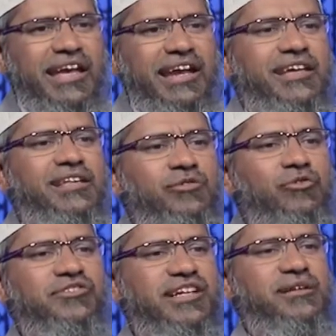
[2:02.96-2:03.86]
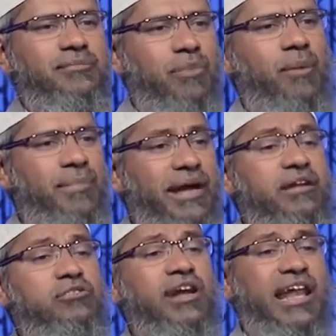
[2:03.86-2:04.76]
killing Hindus in Bombay.
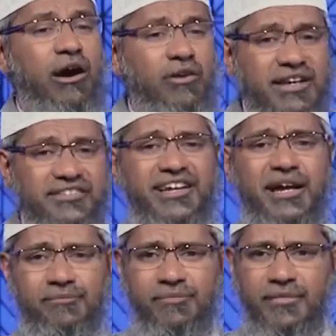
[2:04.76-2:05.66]
It's not allowed in Islam.